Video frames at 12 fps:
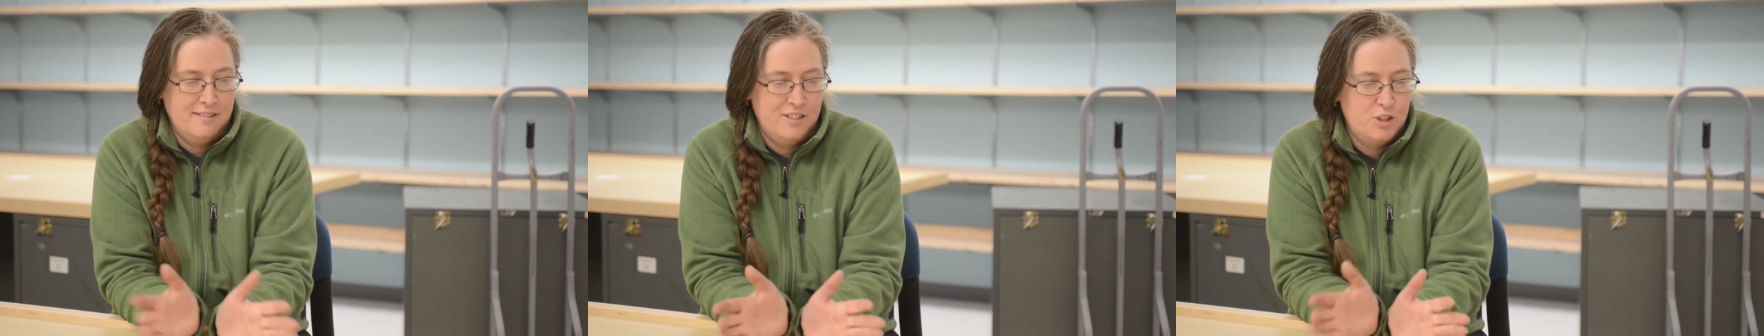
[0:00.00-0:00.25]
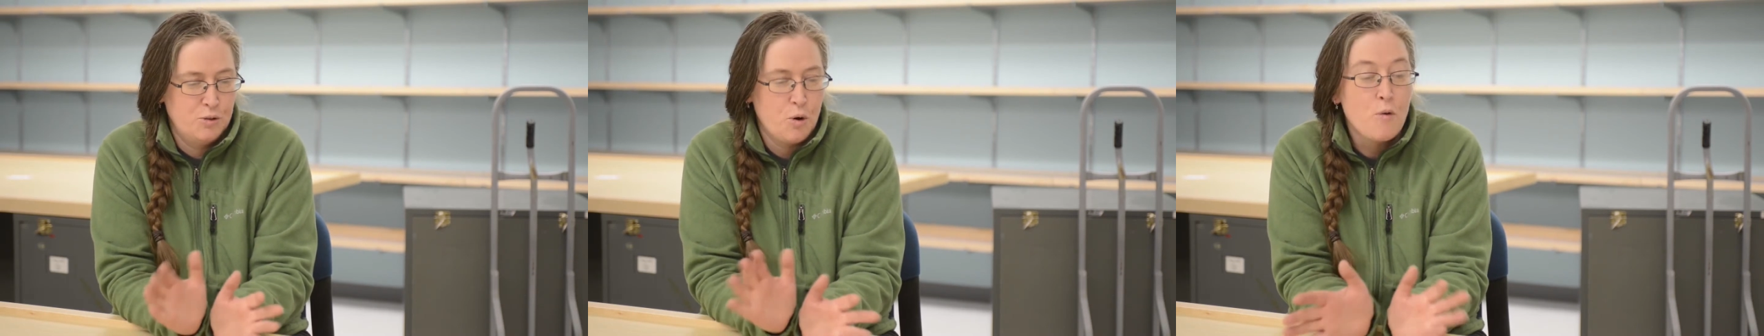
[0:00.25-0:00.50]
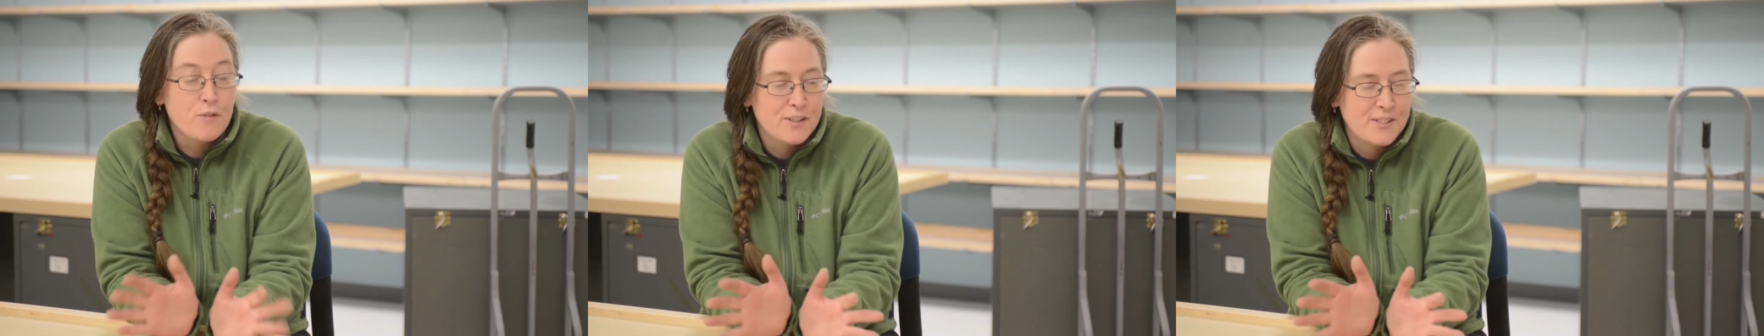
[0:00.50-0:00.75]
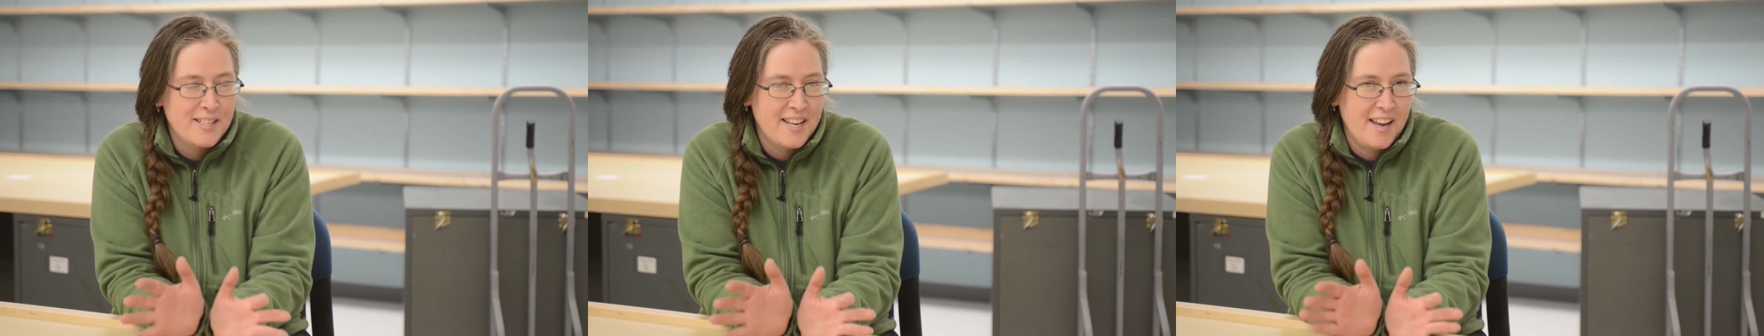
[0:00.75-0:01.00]
to
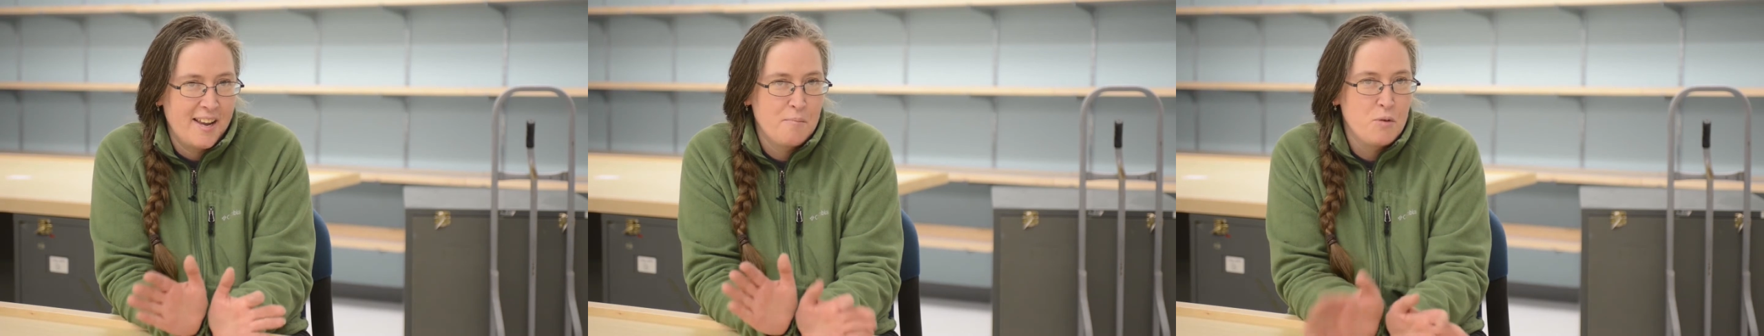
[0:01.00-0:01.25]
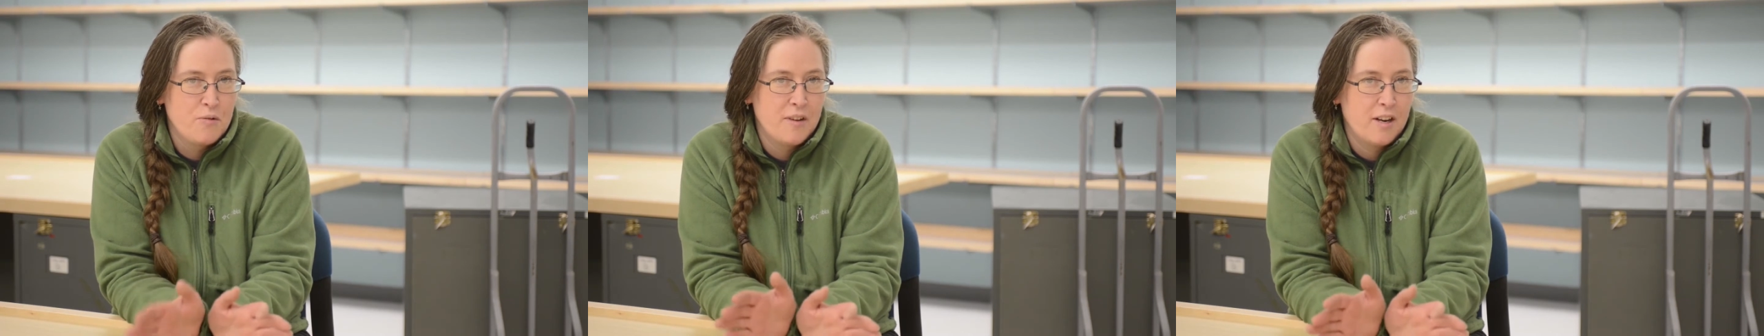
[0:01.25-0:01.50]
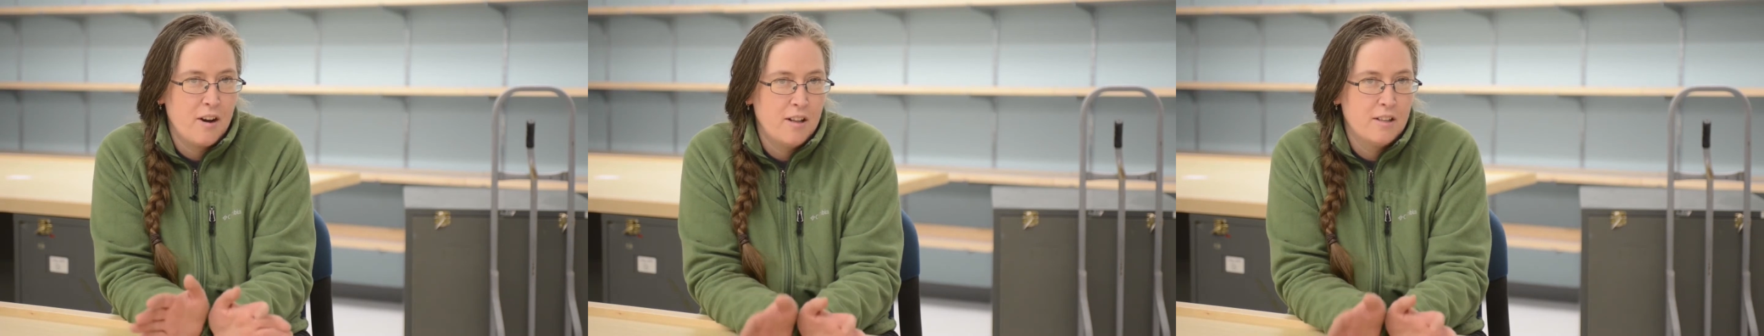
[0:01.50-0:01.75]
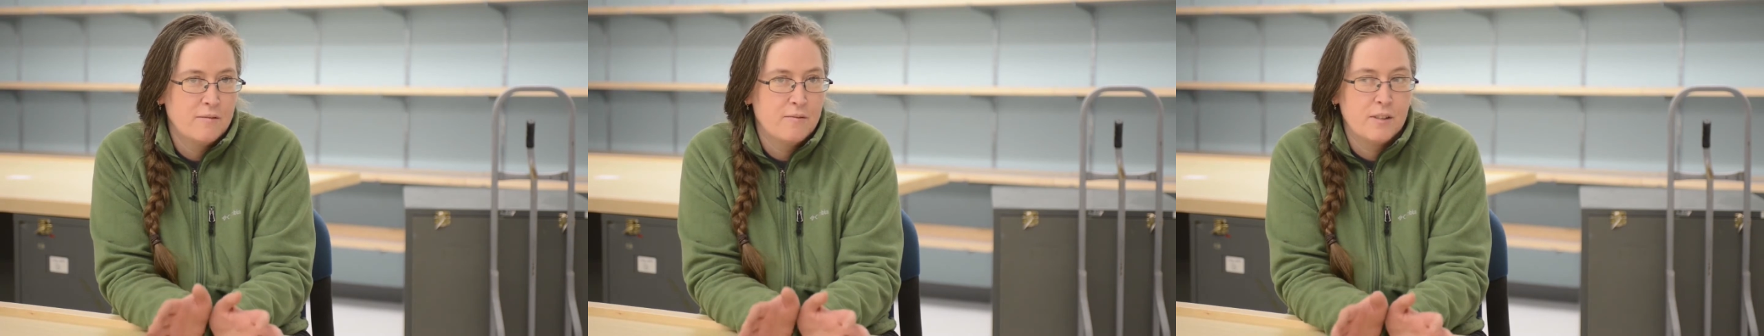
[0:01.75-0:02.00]
oversee moving
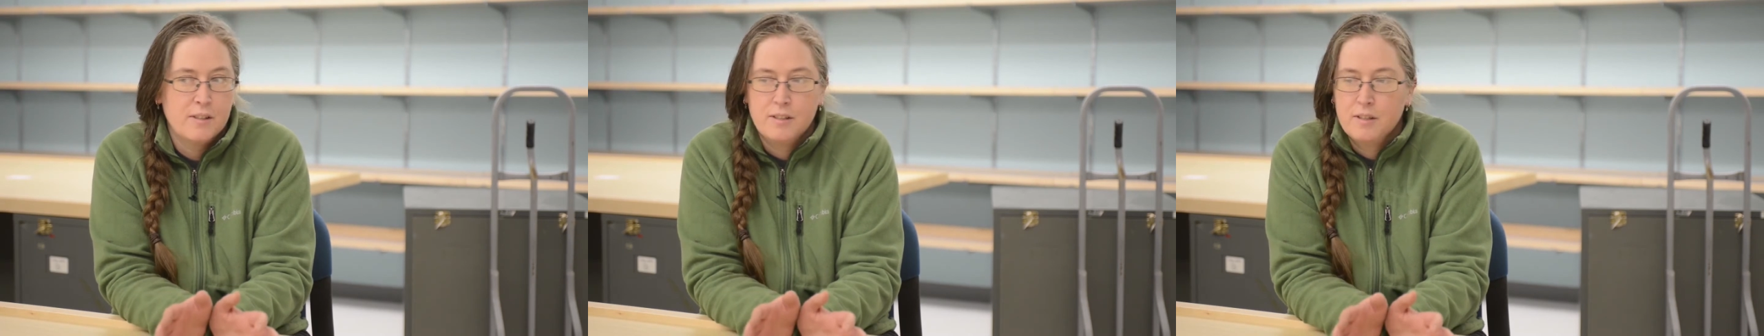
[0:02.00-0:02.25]
all of the